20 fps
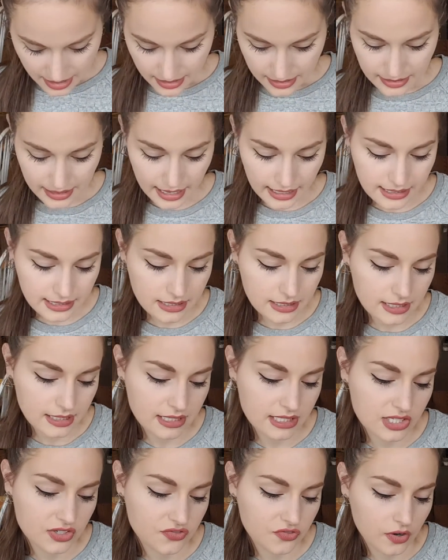Next
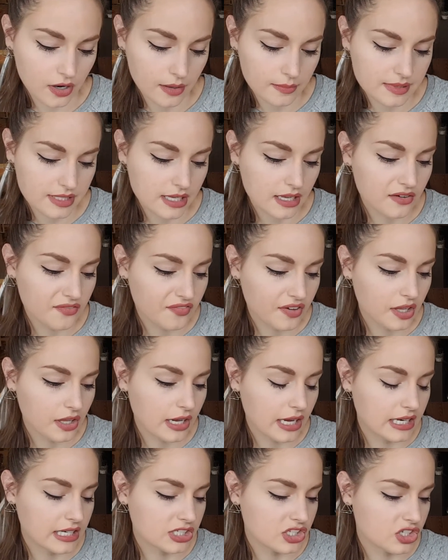is from
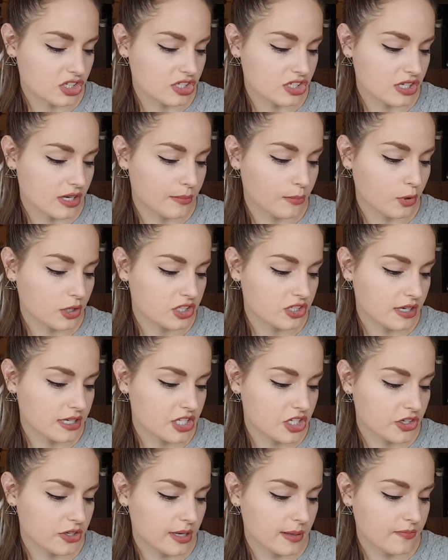Cetaphil, and it's just a
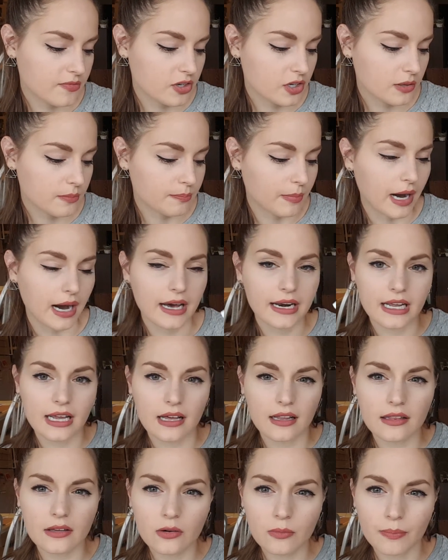moisturizing cream for your body.
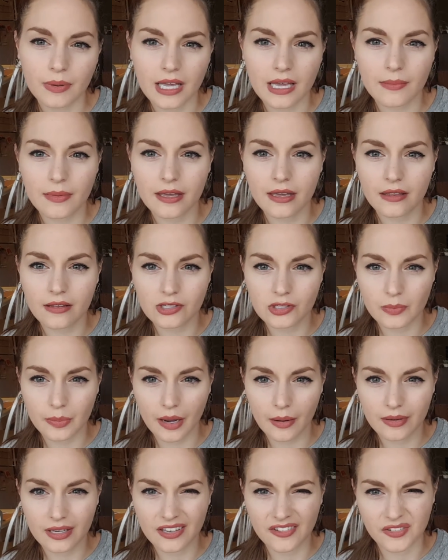A little baby. This will
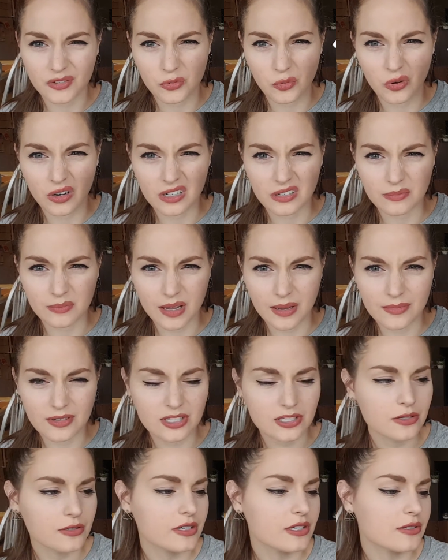probably give you one, maybe
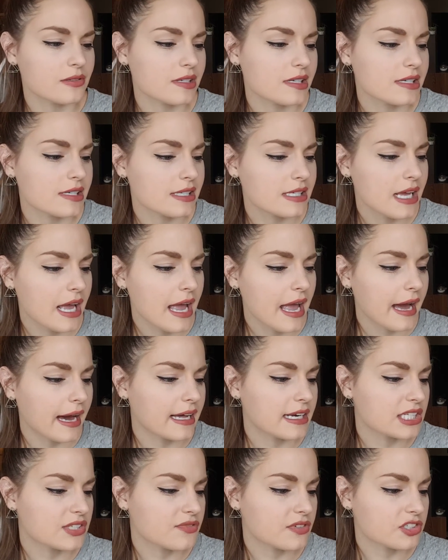two uses.
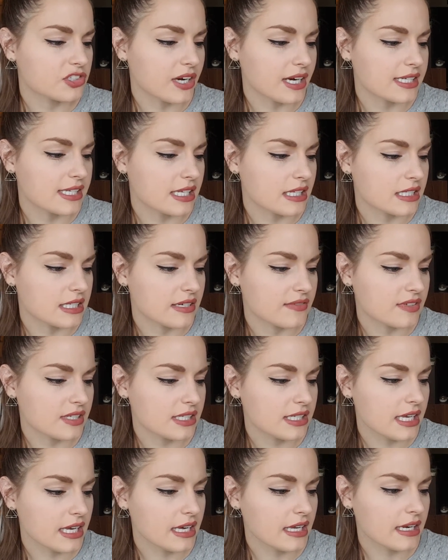And it's for dry, sensitive
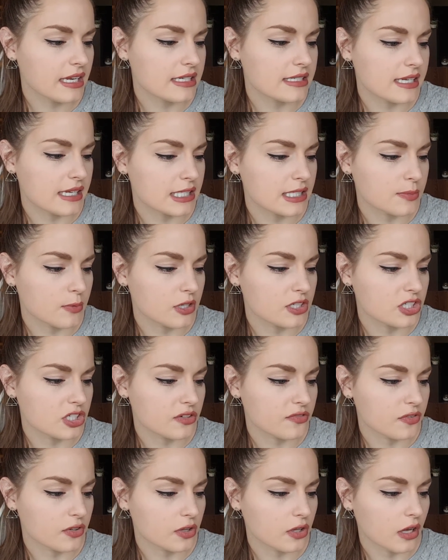skin, intense
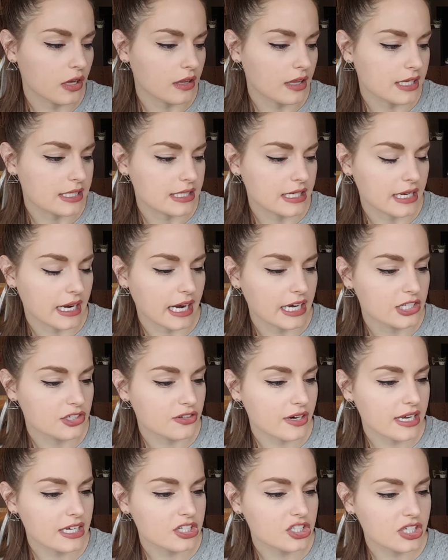moisture for long-lasting
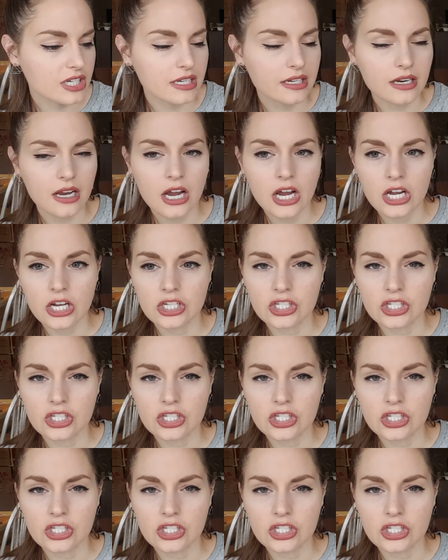hydration.